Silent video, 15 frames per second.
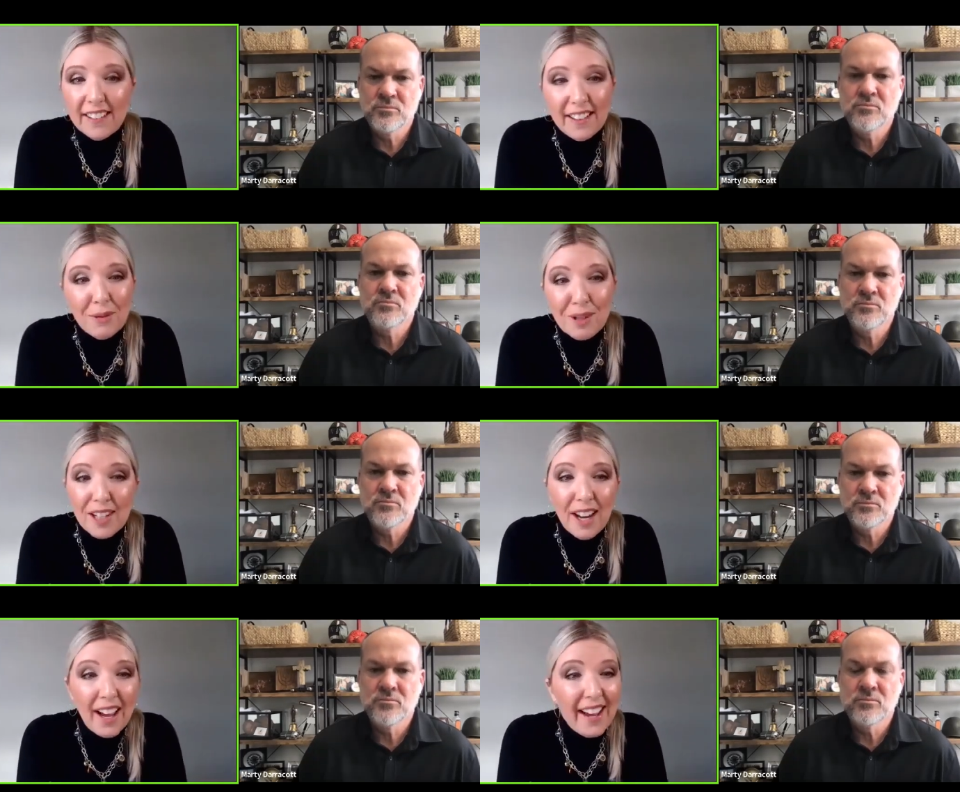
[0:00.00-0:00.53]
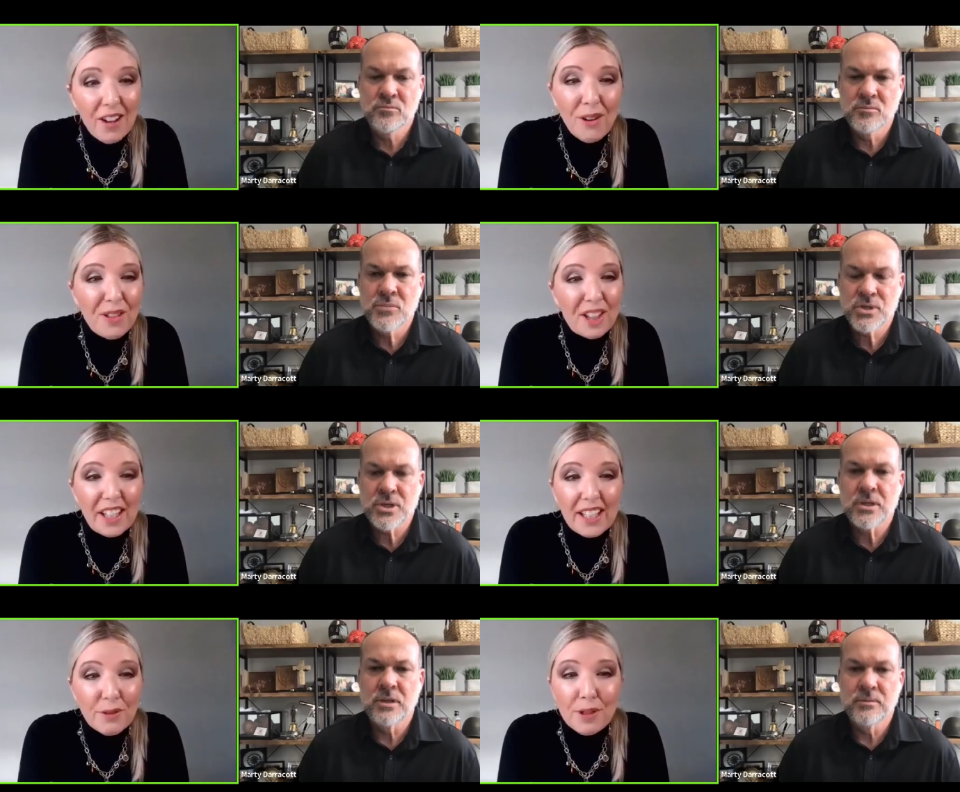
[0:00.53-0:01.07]
Speaker 1: It was not healthy.
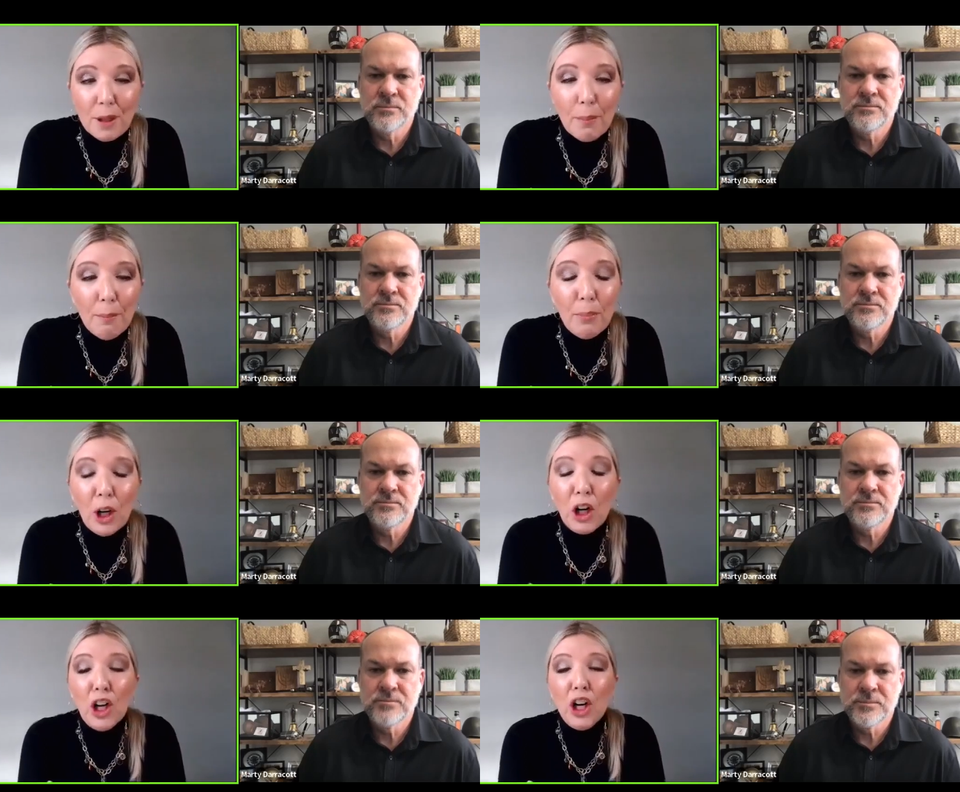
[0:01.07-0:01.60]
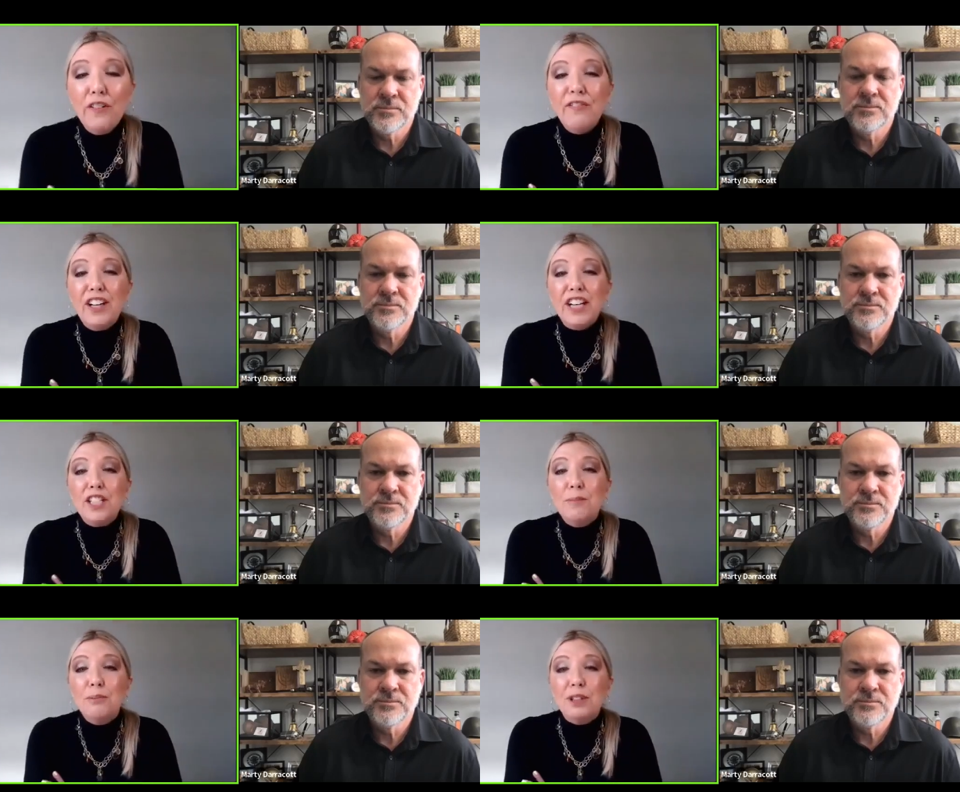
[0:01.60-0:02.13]
Sure. And it was a
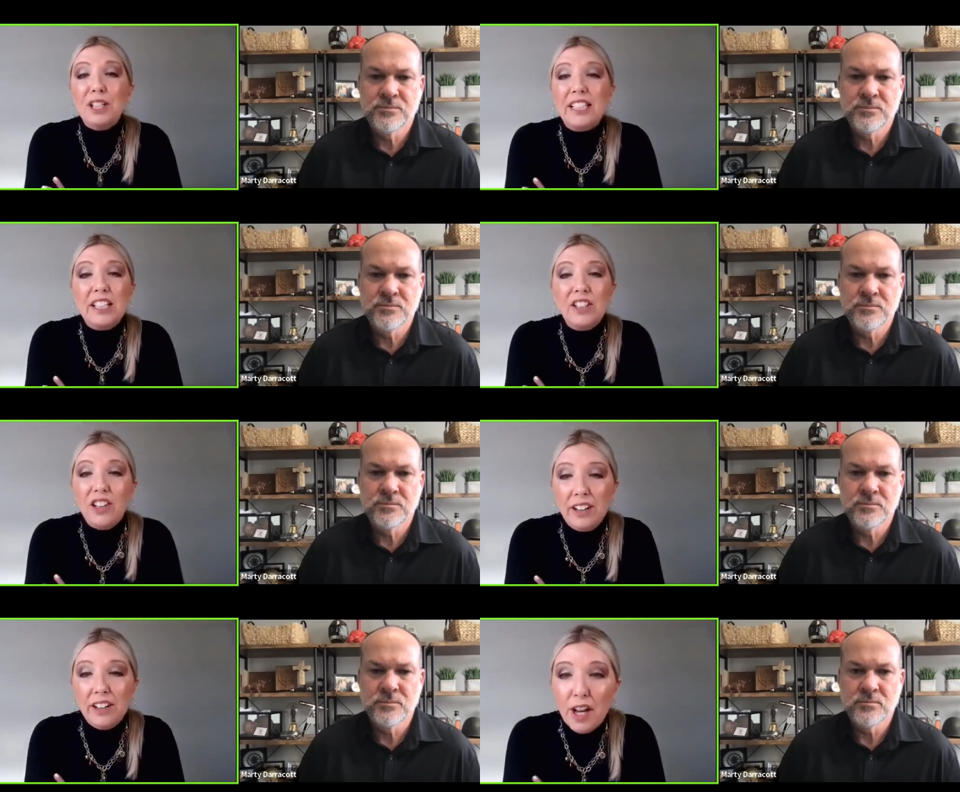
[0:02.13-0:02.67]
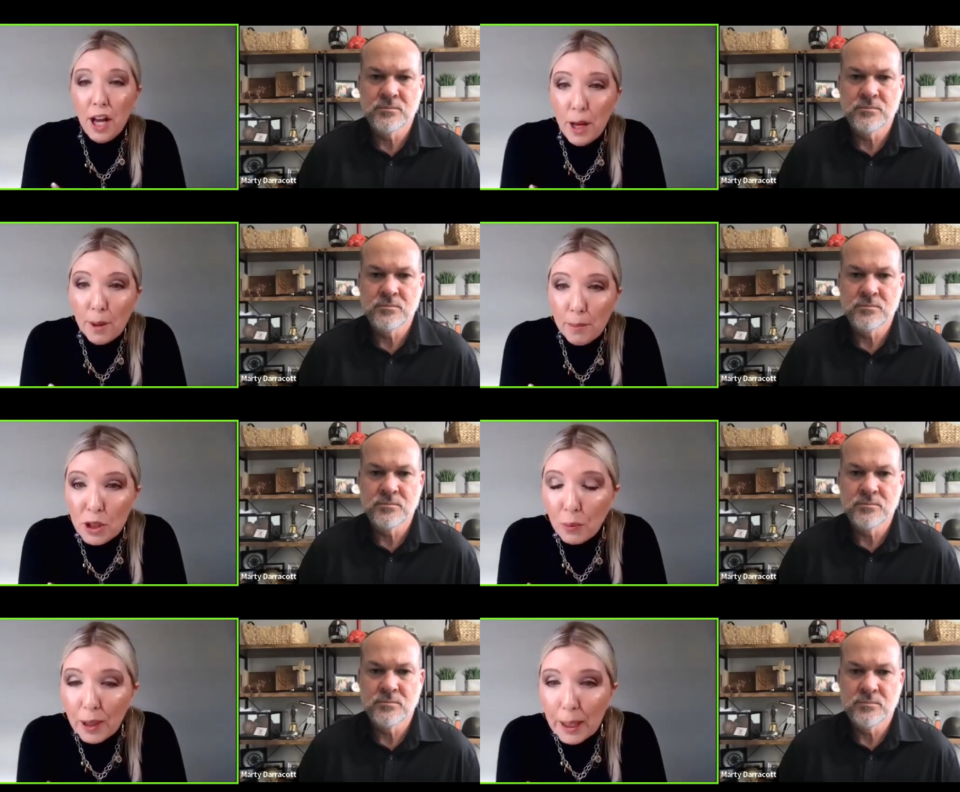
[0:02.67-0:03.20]
perfect breeding ground
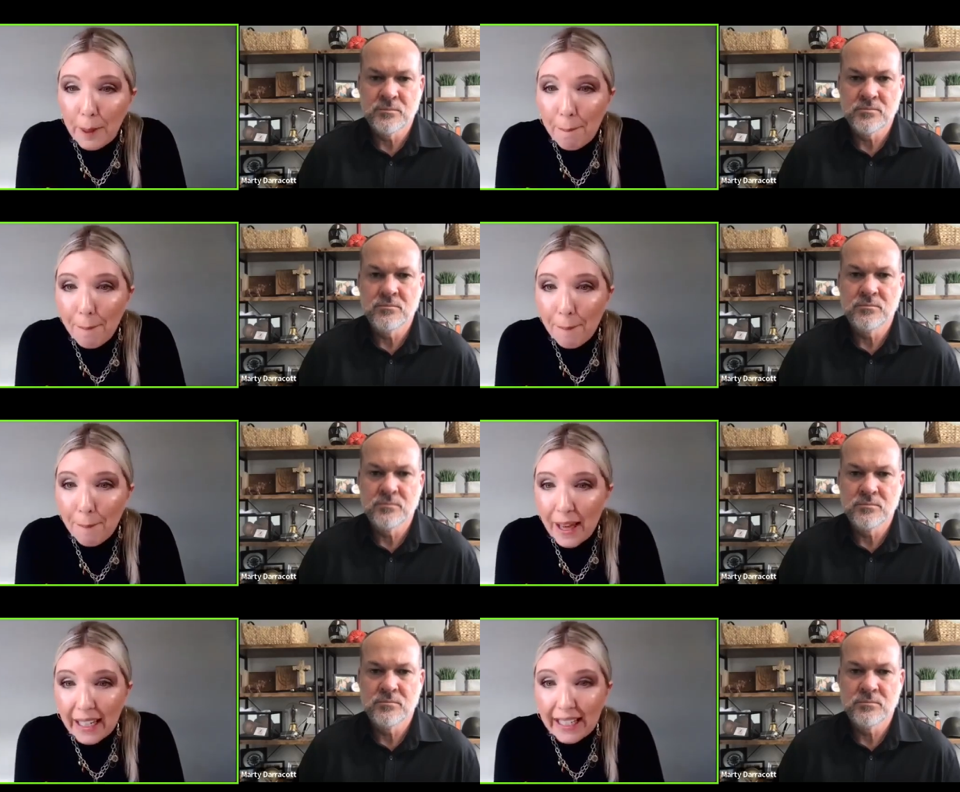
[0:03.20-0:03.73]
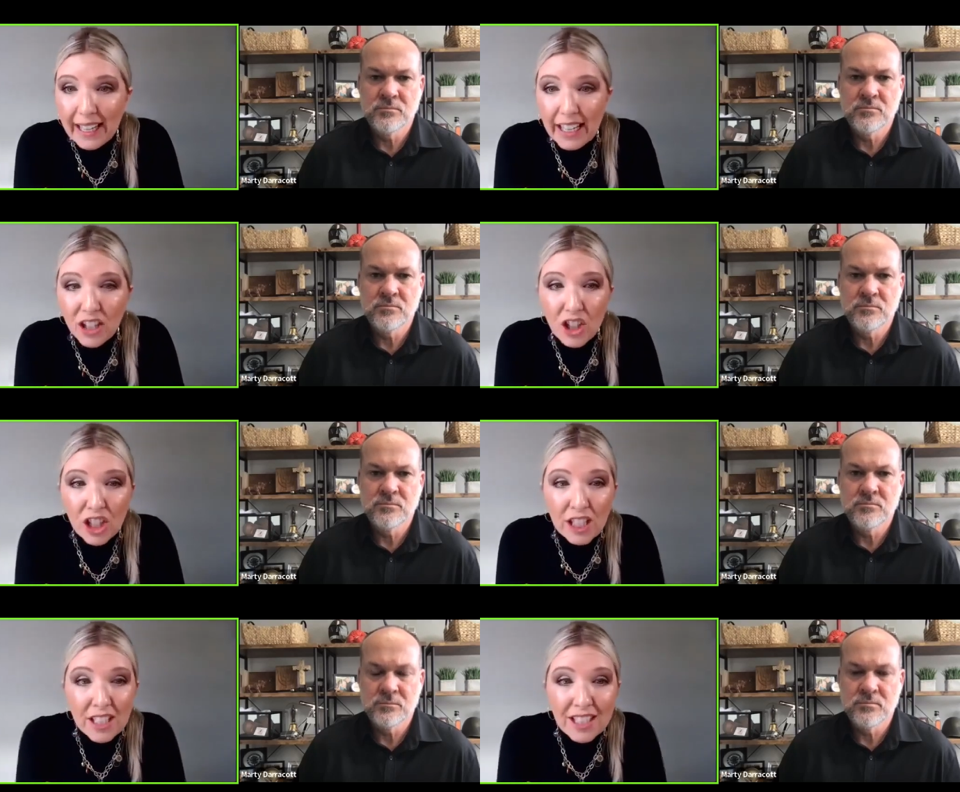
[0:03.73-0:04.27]
between
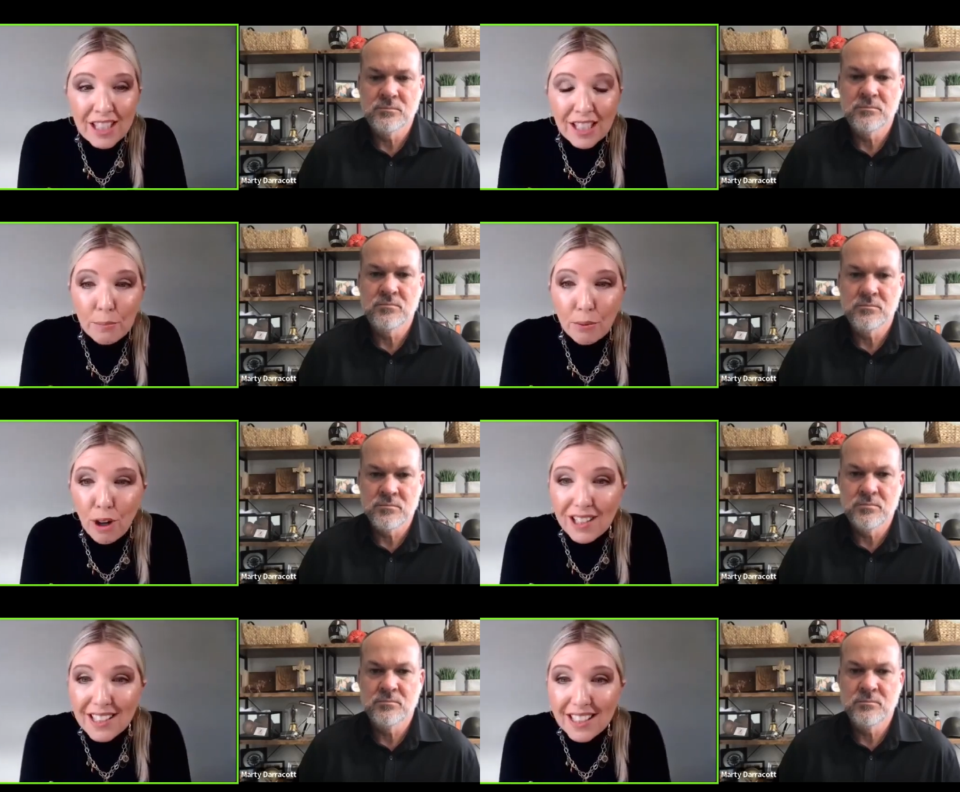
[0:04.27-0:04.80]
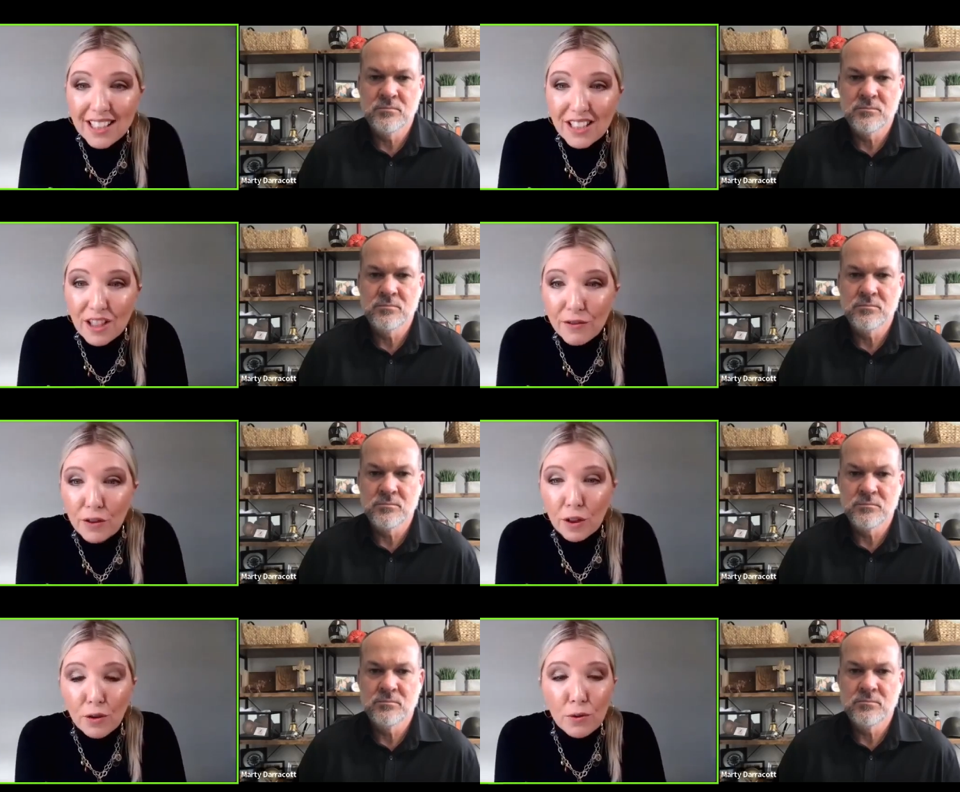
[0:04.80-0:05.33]
medications and processed
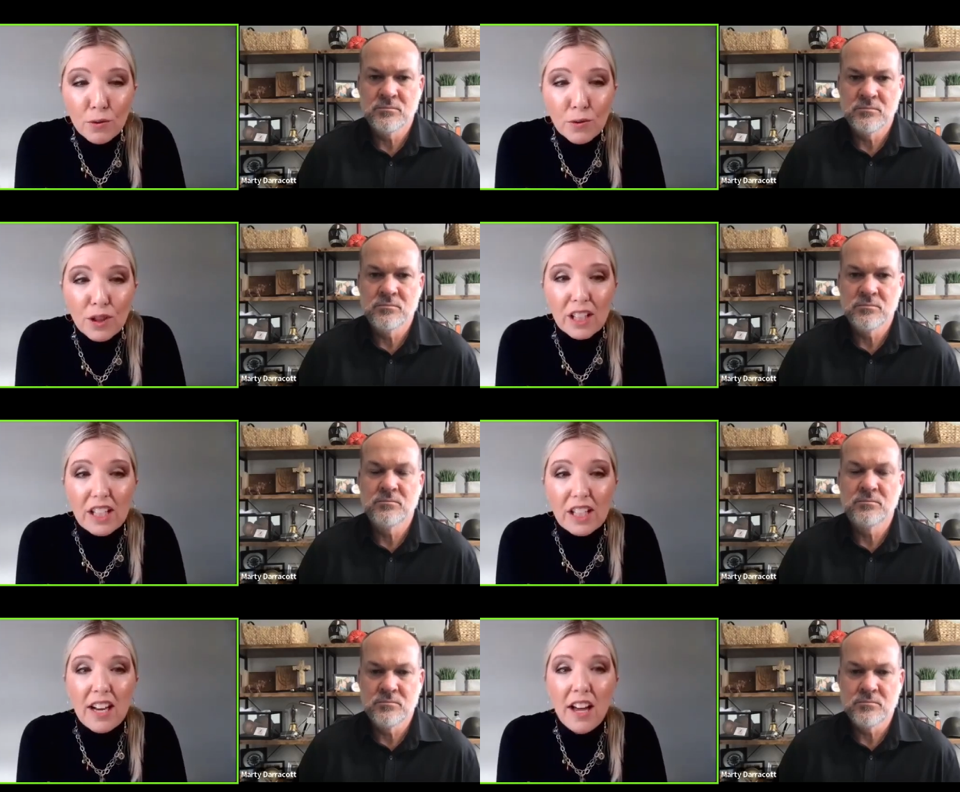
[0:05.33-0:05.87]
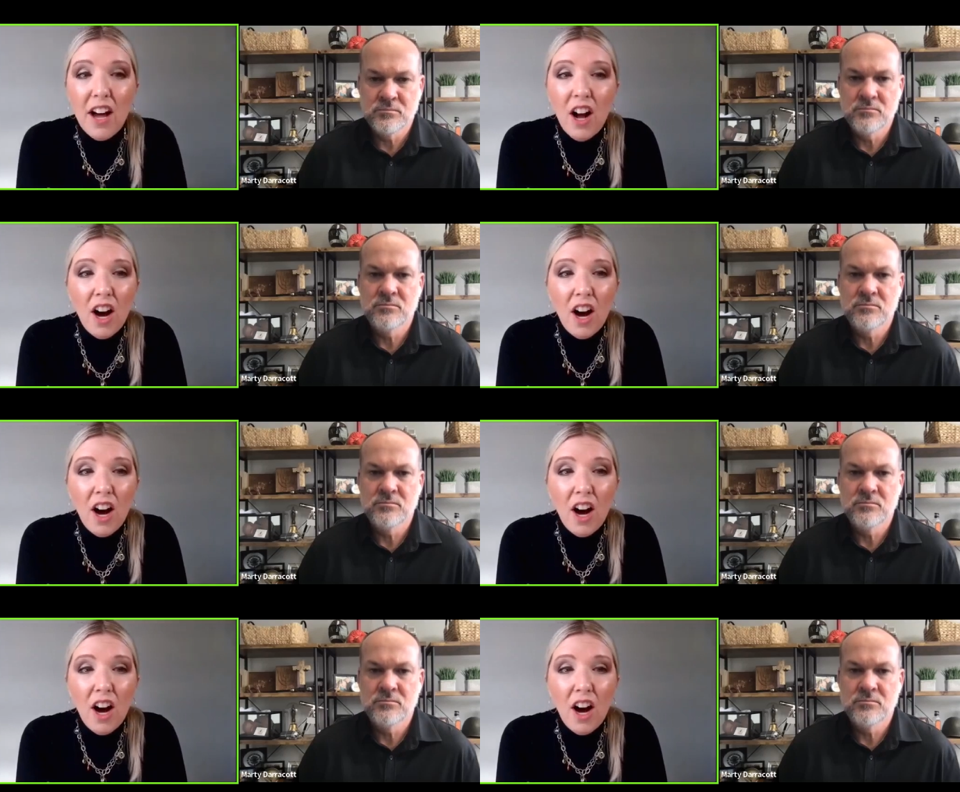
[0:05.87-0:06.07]
foods and